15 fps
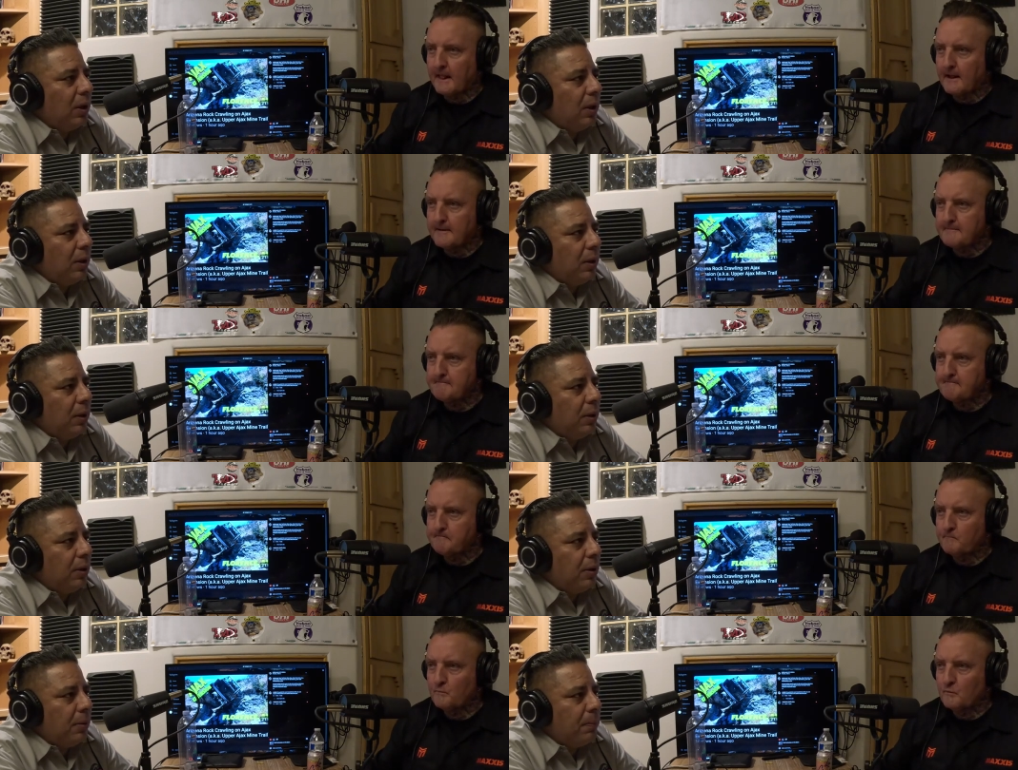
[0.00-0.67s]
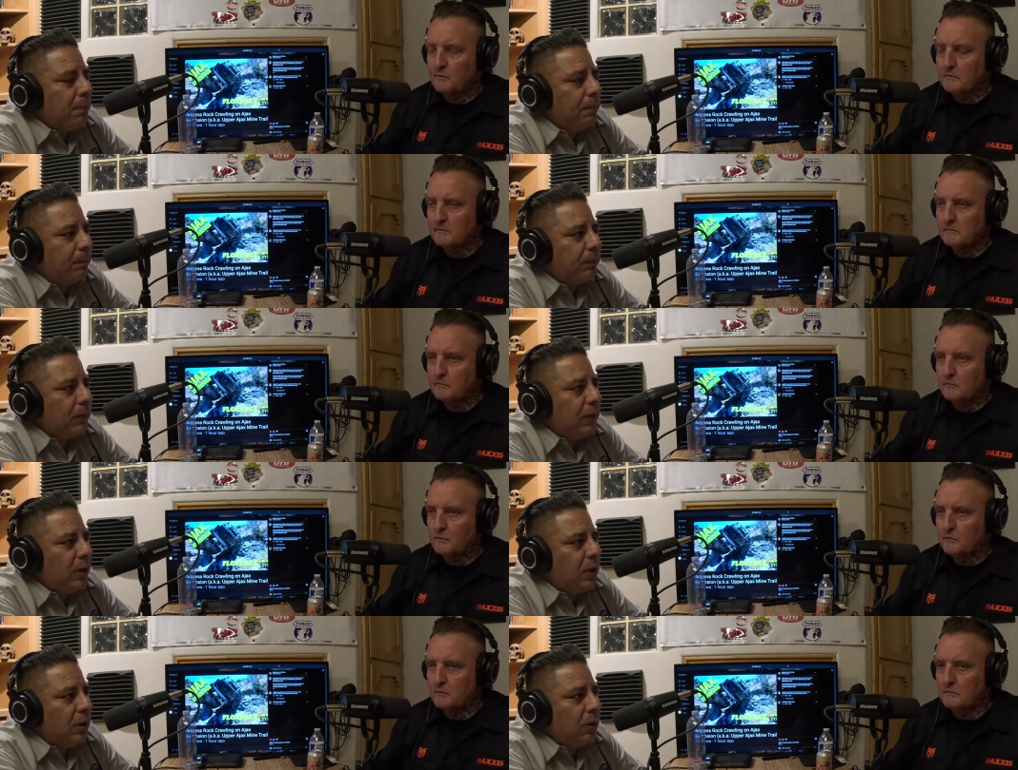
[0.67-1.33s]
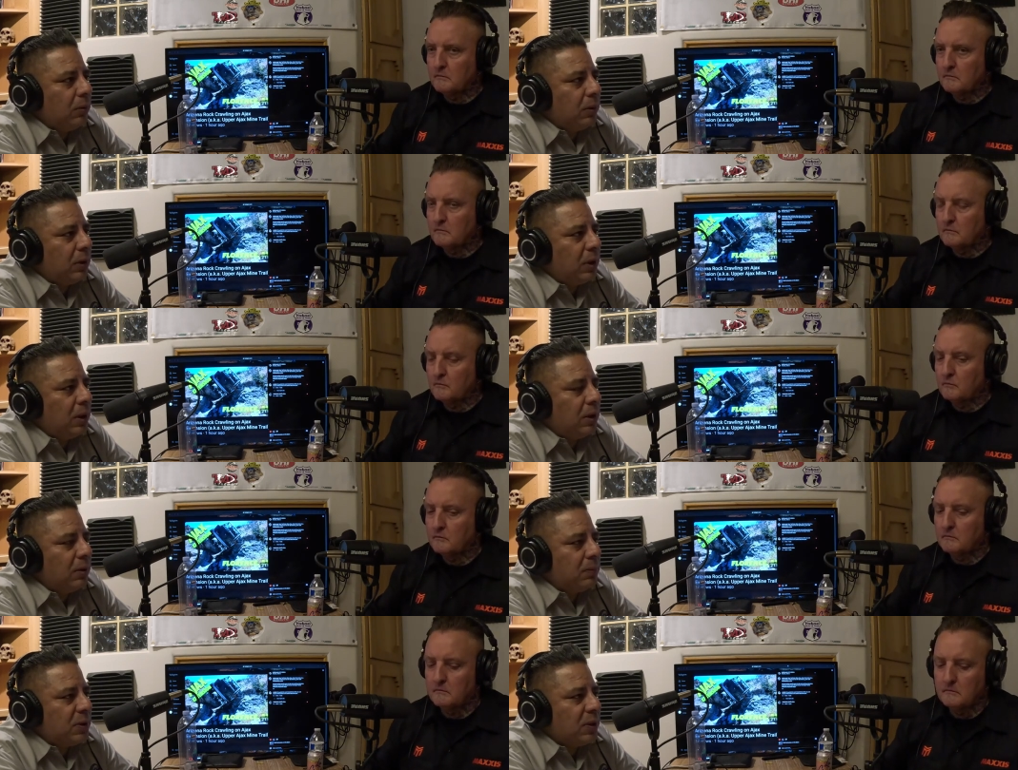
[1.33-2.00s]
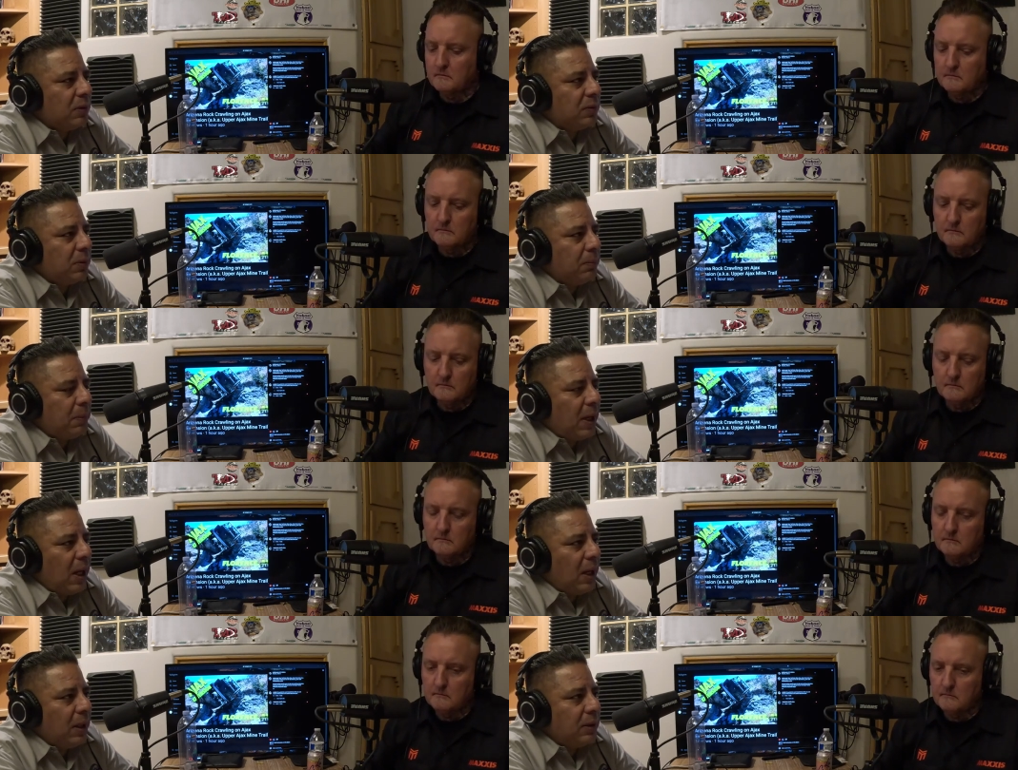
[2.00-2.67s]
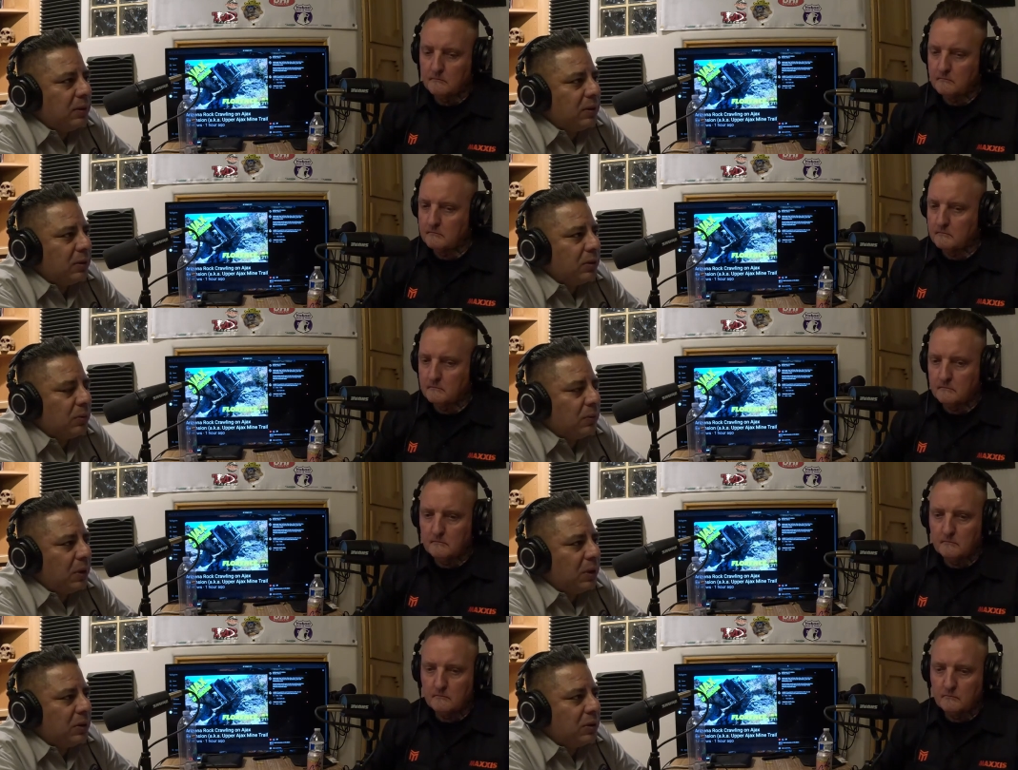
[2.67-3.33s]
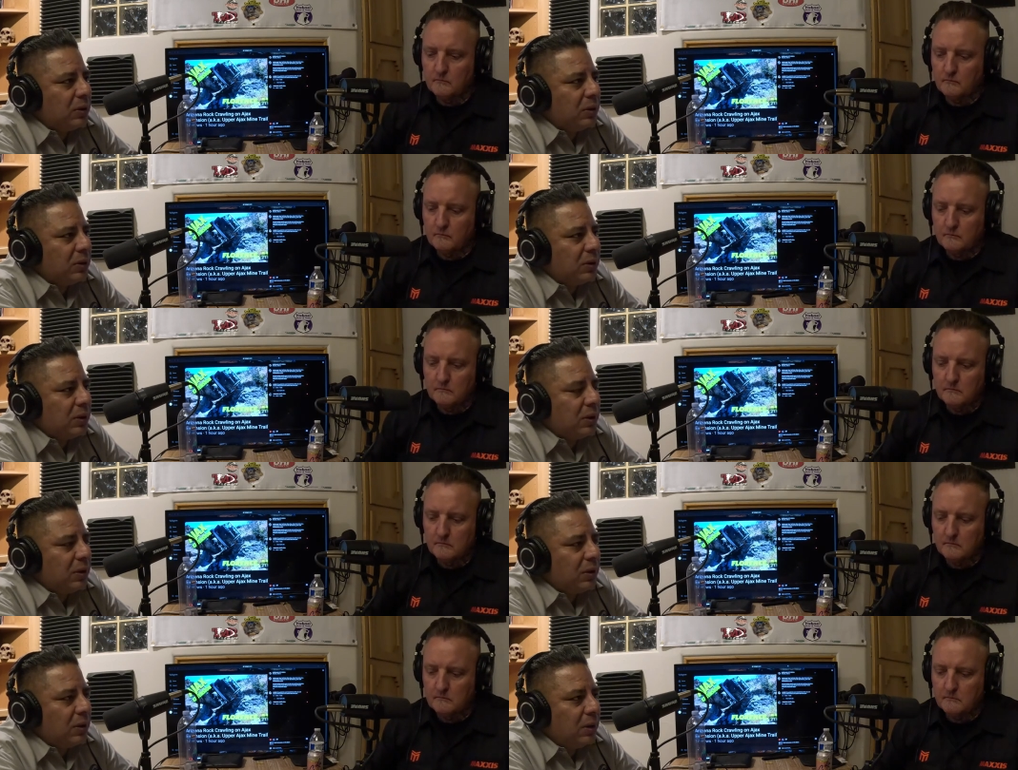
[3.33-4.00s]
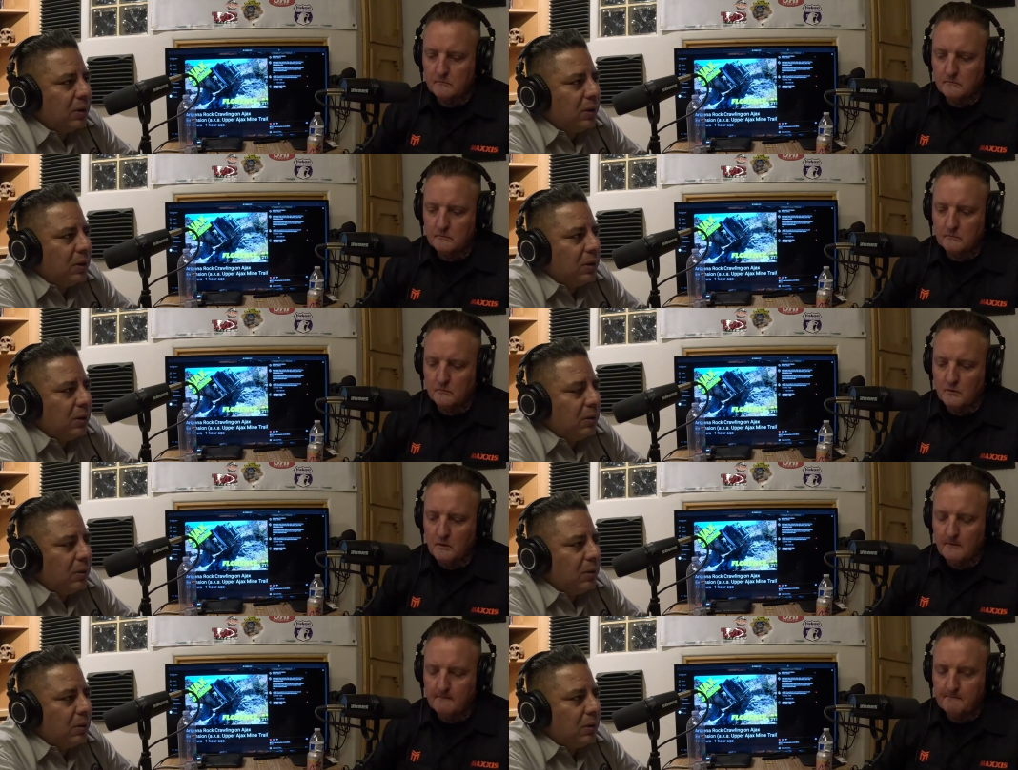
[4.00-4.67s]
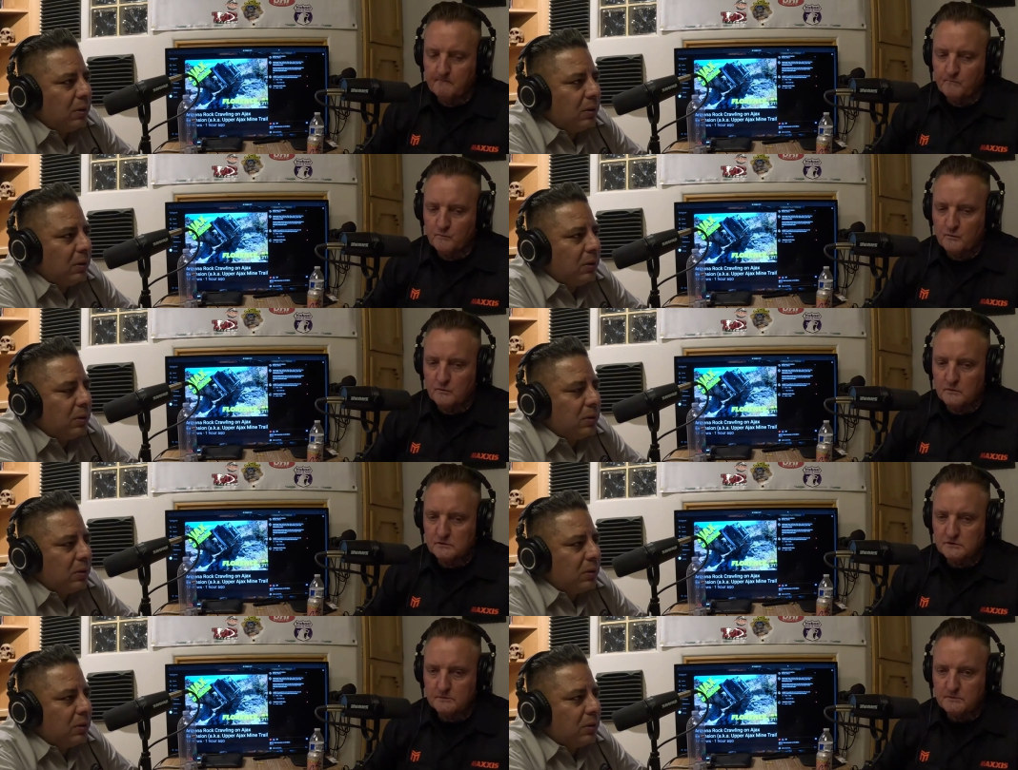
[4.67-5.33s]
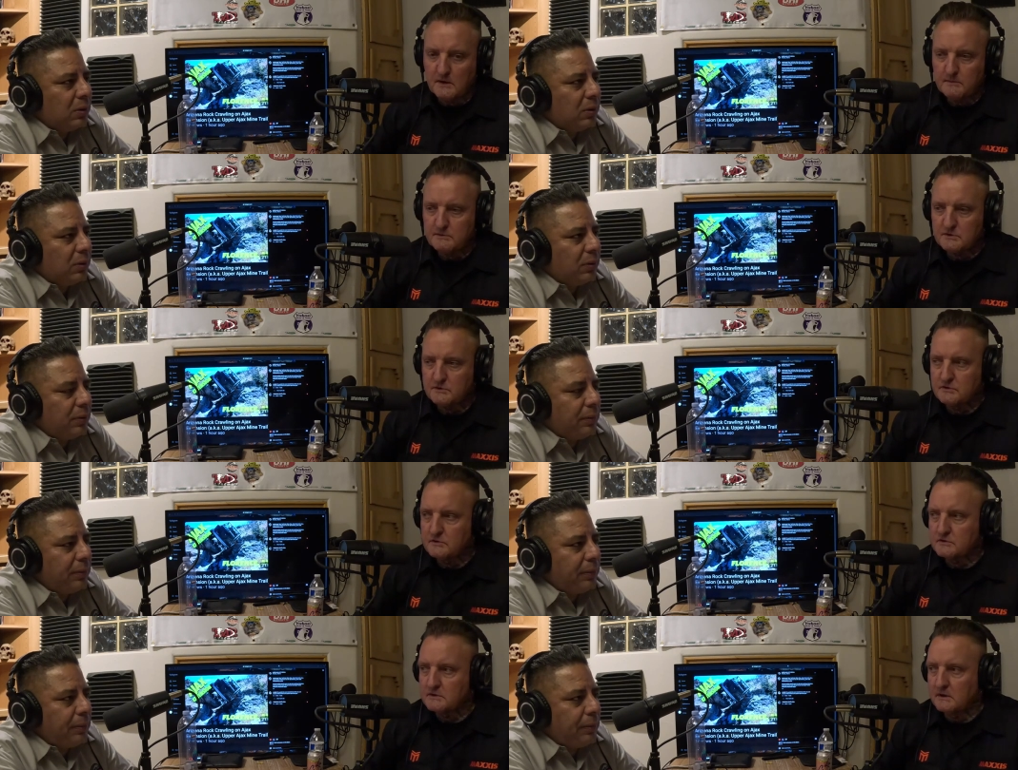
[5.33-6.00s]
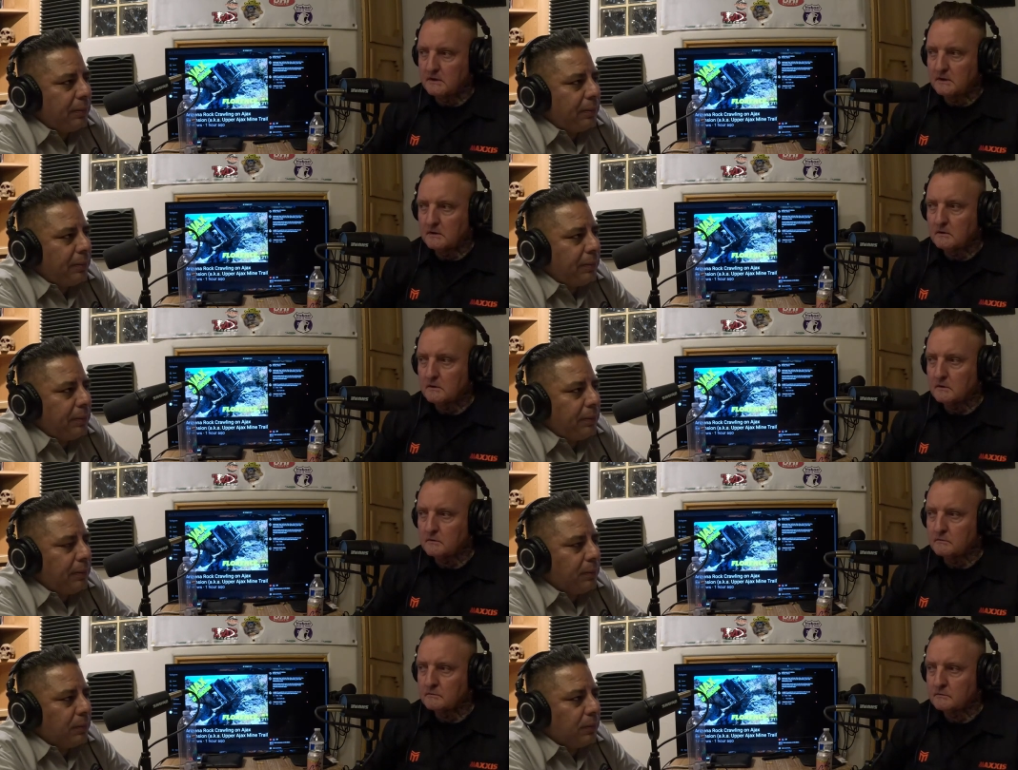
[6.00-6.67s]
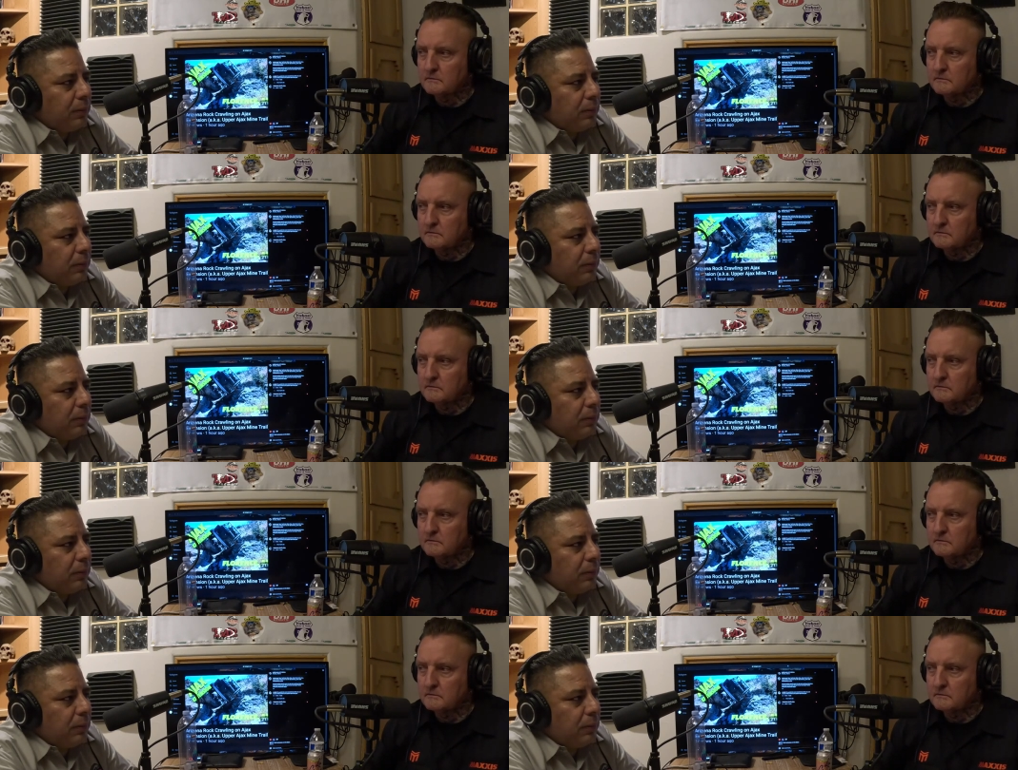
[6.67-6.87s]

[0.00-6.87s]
Speaker 1: um, you know, and getting themselves in bad situations. And well,
Speaker 2: sometimes it's just ego,